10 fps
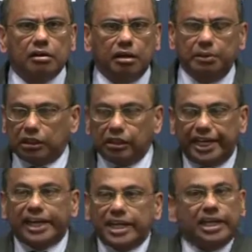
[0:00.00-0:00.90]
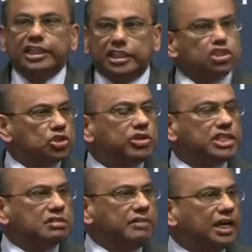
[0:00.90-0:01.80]
I mean, technically, there's no
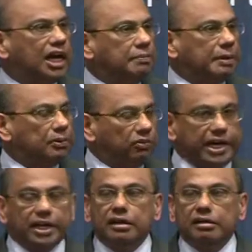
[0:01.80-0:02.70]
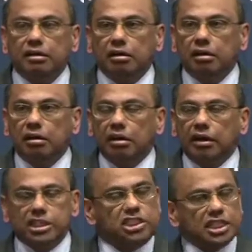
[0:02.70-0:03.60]
reason why it can't be provided.
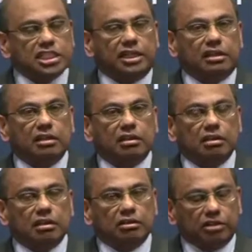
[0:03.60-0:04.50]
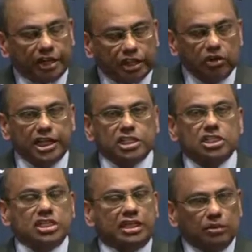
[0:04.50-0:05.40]
It's just that the
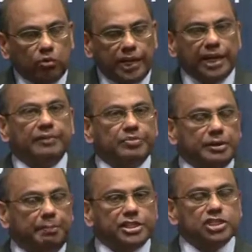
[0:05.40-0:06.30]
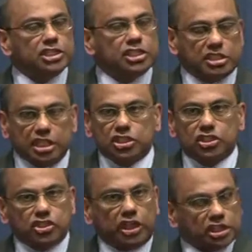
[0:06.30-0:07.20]
regulations and the way the business is
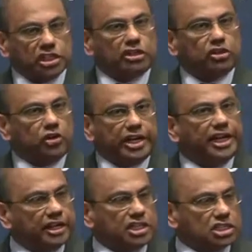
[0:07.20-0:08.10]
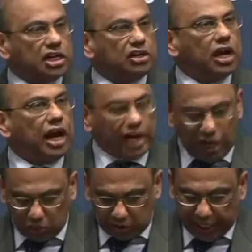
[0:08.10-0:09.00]
structured today does not
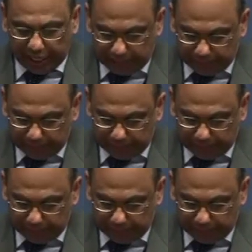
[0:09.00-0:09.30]
allow that.